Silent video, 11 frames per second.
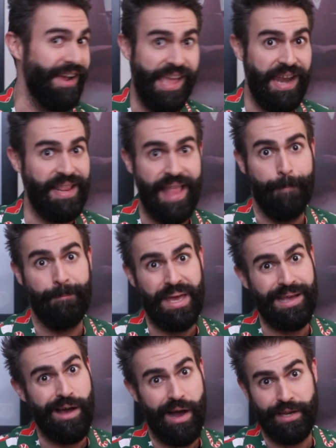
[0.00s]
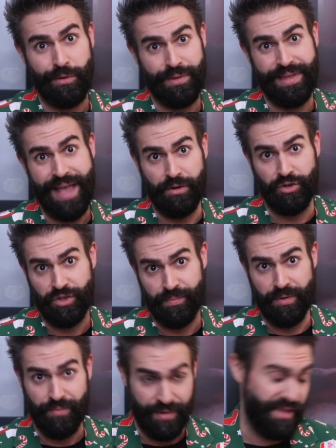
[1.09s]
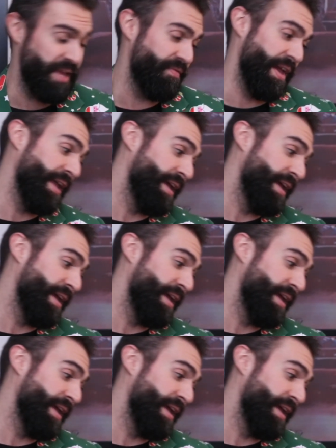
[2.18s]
getting that big audio sound you should be receiving.